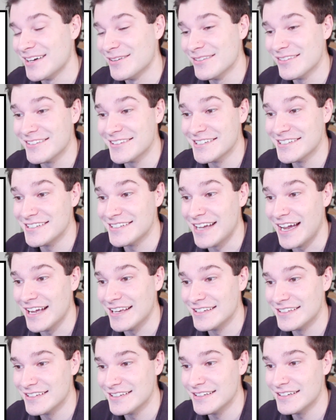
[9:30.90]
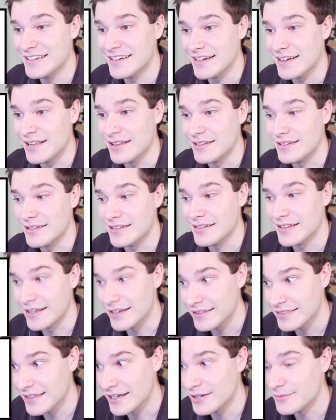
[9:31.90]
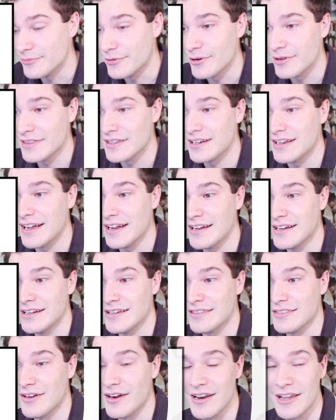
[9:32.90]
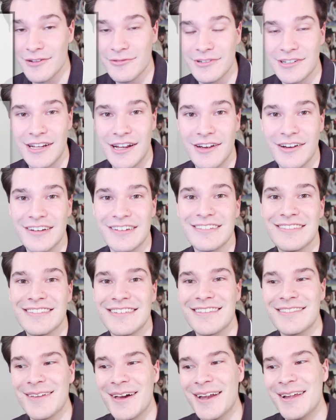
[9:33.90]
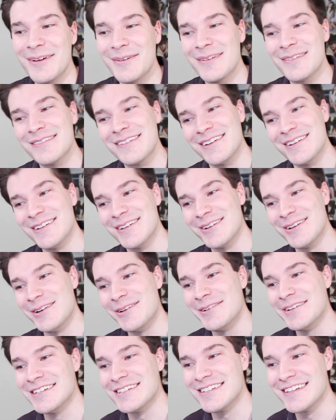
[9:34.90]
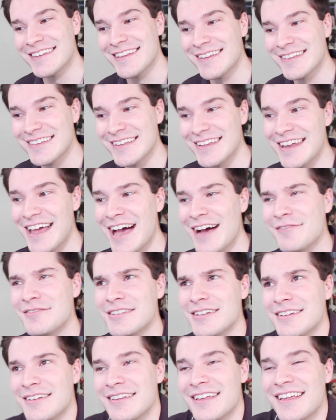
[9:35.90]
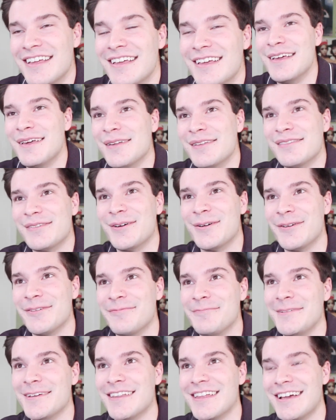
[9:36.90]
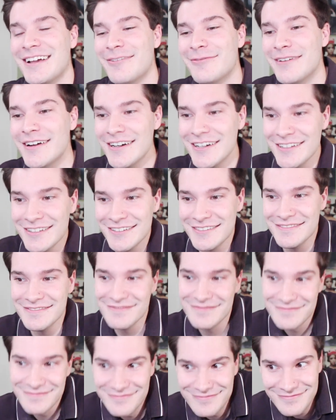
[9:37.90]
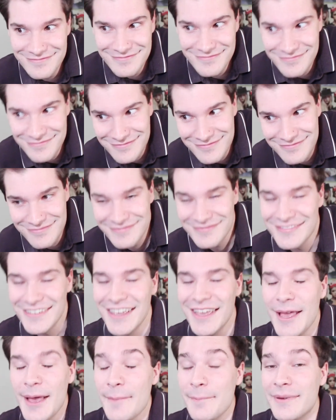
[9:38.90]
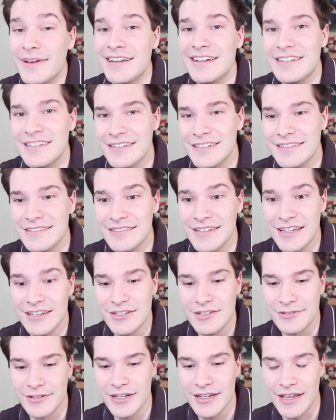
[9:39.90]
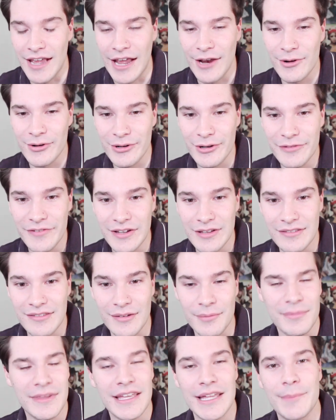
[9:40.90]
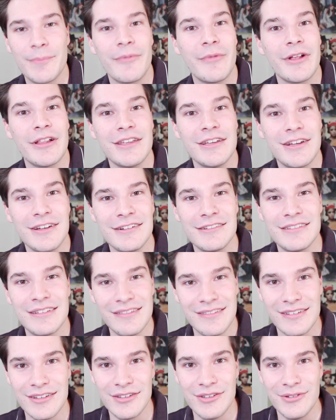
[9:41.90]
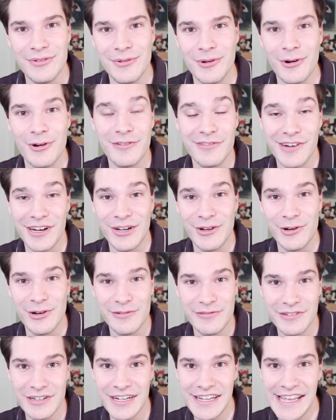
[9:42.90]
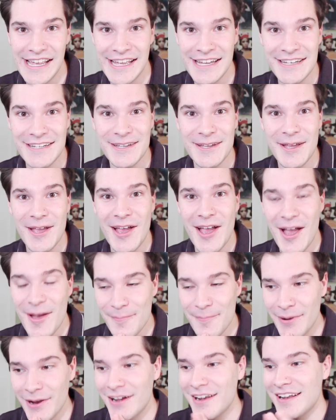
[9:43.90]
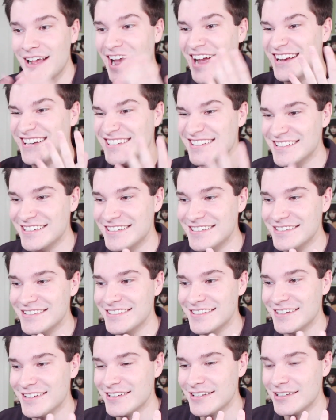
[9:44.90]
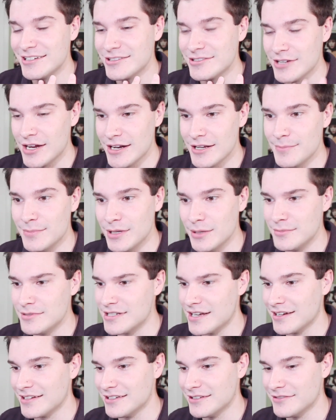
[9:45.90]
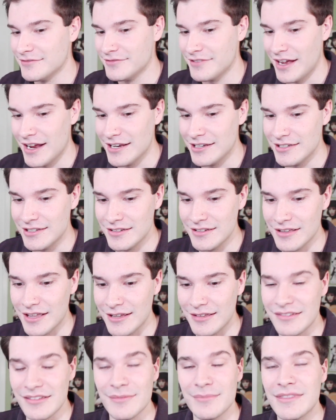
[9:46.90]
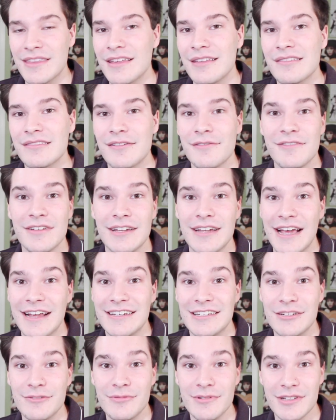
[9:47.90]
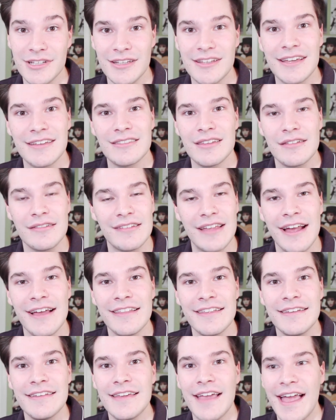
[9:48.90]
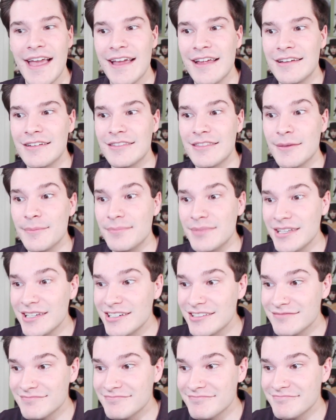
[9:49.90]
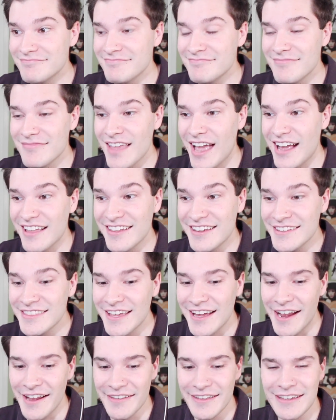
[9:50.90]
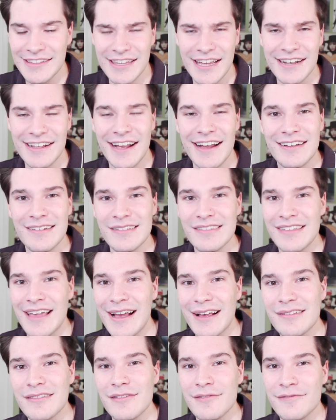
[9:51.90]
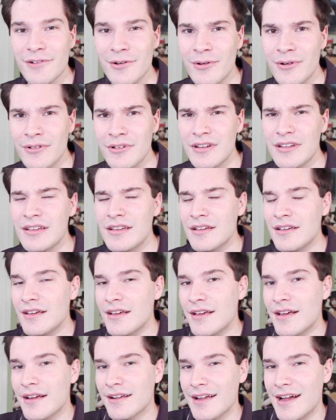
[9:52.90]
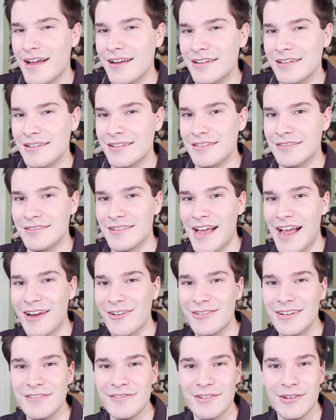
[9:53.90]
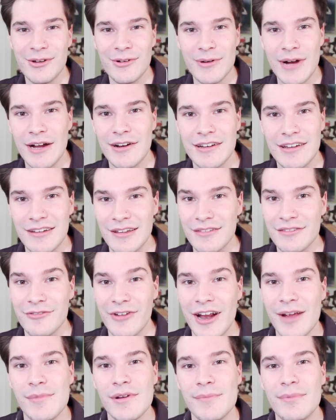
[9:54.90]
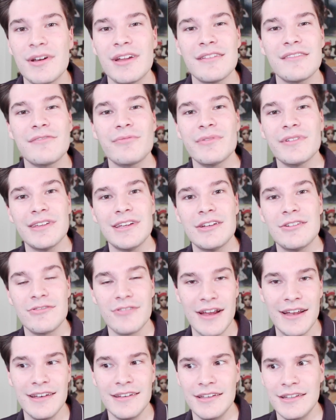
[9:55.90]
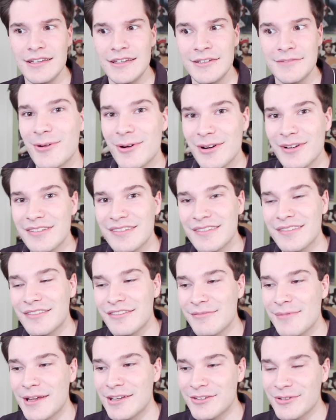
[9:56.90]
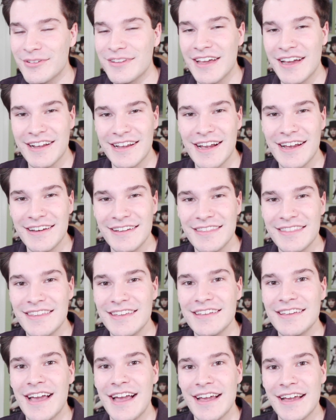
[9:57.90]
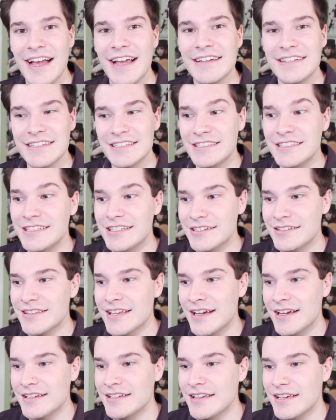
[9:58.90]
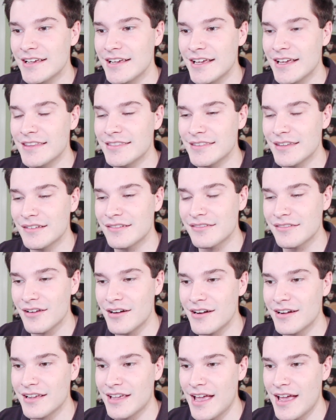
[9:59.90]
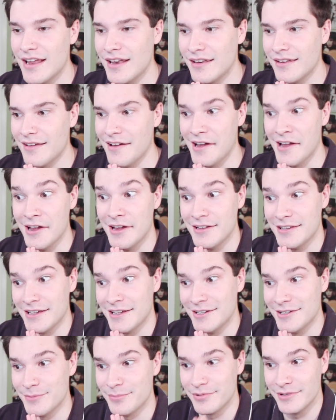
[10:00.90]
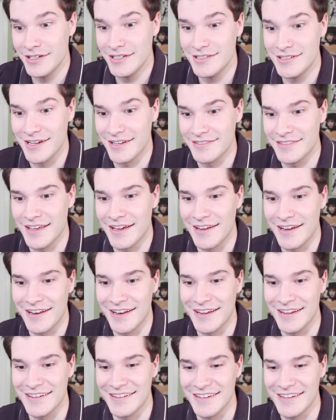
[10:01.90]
That was good. I did like that more than I thought I would. I honestly thought I was gonna go into this and have to sort of be like, well... But I did enjoy it. I don't know if it's something I'm really gonna listen to over and over again, but I did try to be objective. I did like some things of it. I did really like the styling and the beat. I like that. I like that kind of saxophone, kind of, I don't even know how to describe it, but it's really trendy, chorus instrumental, that kind of thing. I did hear that in this song and I can appreciate that. And